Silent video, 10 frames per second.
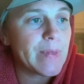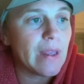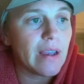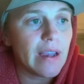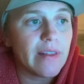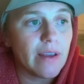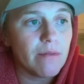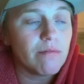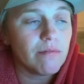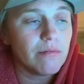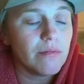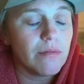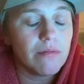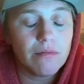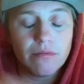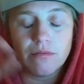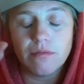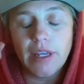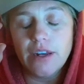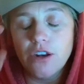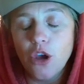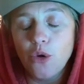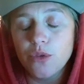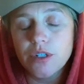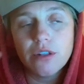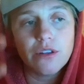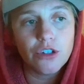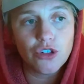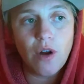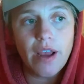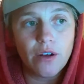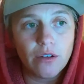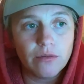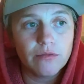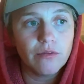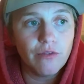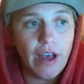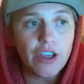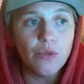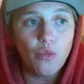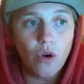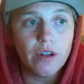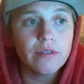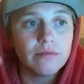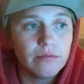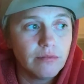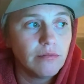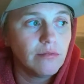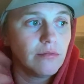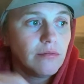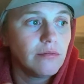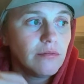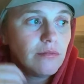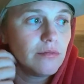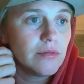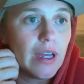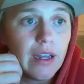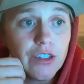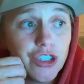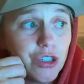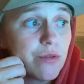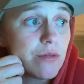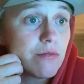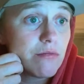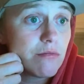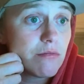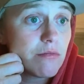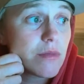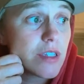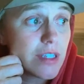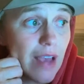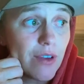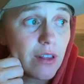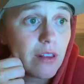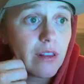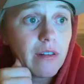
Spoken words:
Again, they note the trial, volume 1, on June 7th.